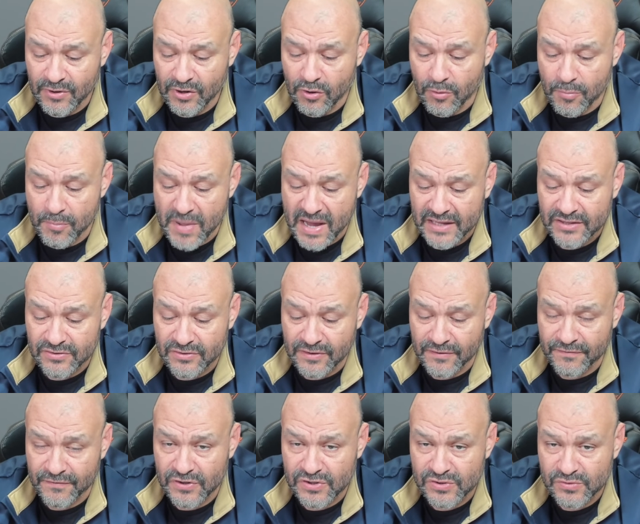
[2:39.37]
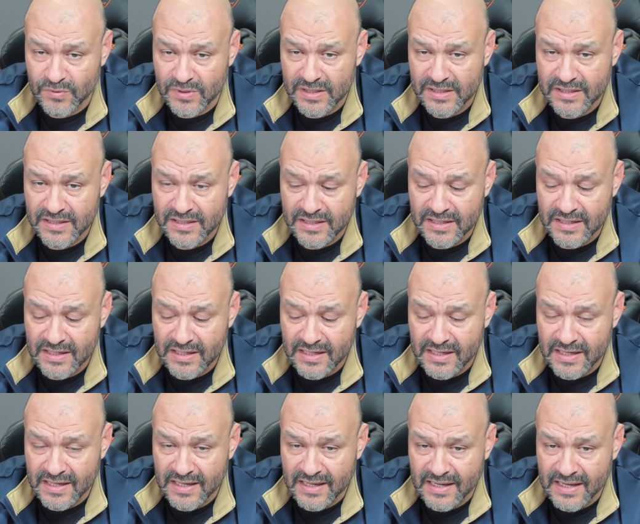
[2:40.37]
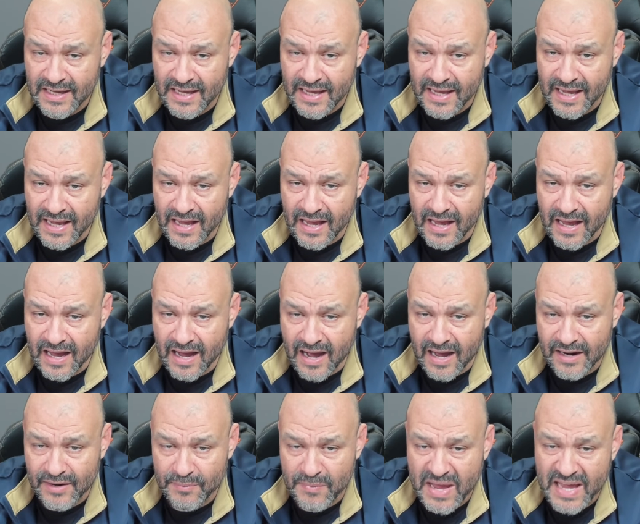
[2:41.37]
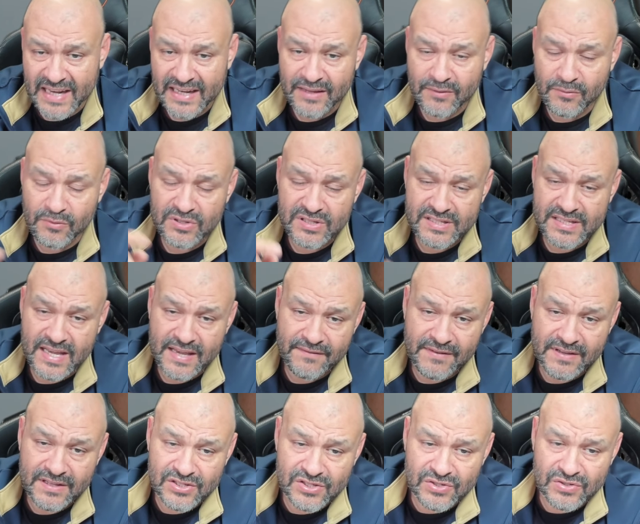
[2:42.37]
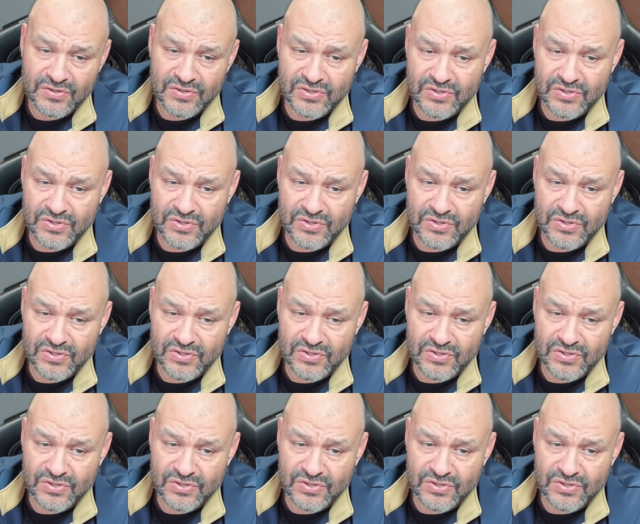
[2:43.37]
we go back to the first one. Automatically will save it too.